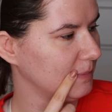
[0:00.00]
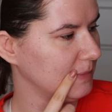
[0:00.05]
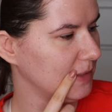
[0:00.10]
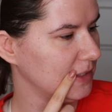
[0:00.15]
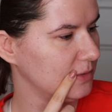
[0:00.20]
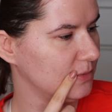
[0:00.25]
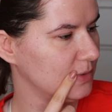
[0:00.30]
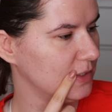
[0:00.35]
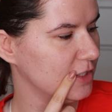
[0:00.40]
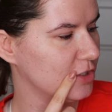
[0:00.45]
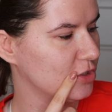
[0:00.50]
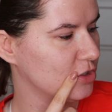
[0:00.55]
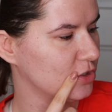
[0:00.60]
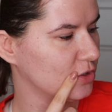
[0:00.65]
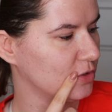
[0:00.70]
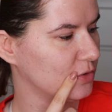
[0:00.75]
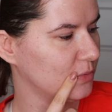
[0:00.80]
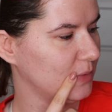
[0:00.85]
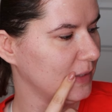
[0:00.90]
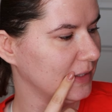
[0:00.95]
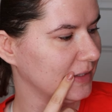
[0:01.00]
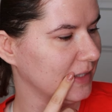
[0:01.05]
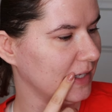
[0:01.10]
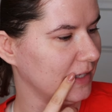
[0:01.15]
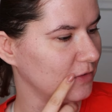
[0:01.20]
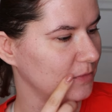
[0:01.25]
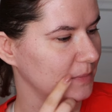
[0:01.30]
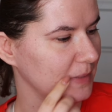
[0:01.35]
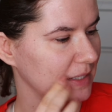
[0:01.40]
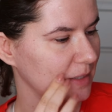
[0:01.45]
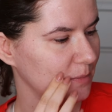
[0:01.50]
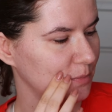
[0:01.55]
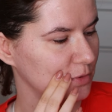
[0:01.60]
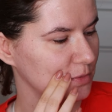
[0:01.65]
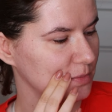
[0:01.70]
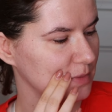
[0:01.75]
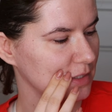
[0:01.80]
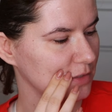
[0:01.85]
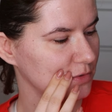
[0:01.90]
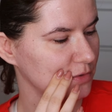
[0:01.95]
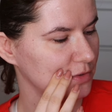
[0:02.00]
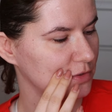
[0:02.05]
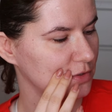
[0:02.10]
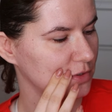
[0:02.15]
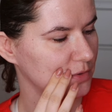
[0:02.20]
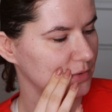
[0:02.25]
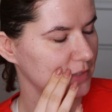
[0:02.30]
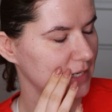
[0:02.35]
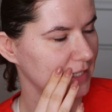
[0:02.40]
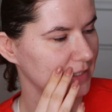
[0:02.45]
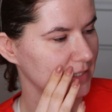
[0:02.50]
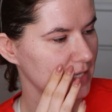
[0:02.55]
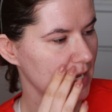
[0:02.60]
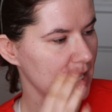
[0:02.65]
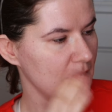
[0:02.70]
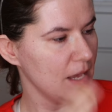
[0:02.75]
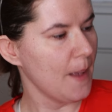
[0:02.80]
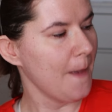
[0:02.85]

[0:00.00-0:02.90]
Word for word: I'm not really sure what kind of makeup look I'm going to create